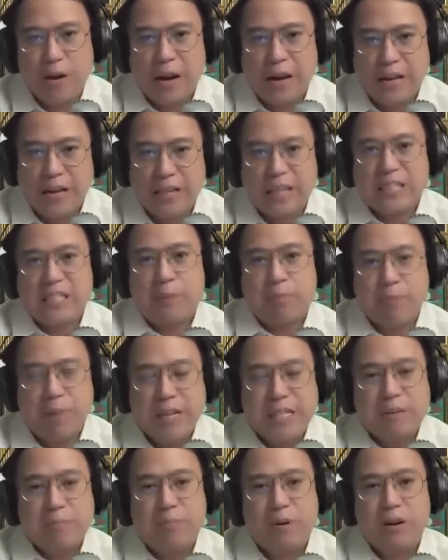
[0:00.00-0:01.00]
That is the
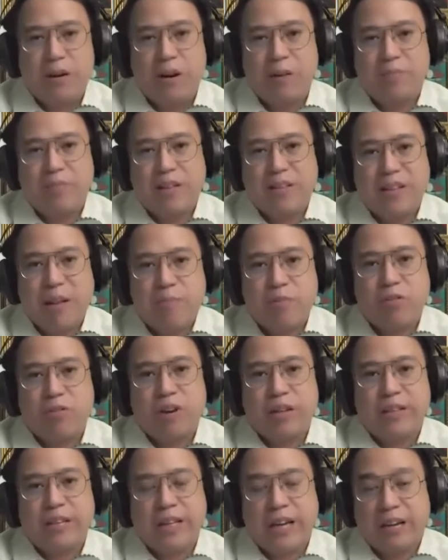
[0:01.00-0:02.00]
principle of the
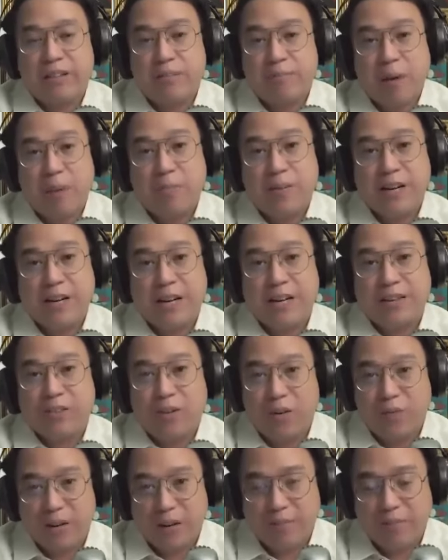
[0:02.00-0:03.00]
Democratic and Republican
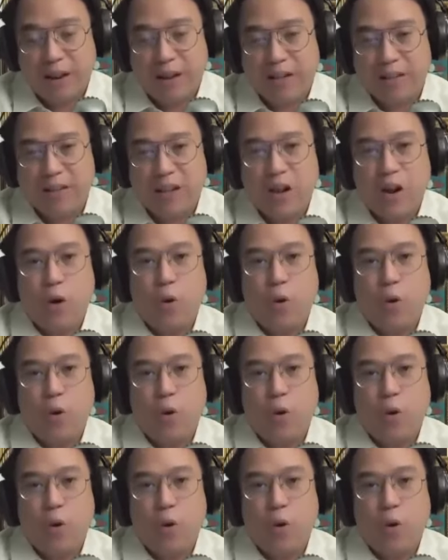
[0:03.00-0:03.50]
government.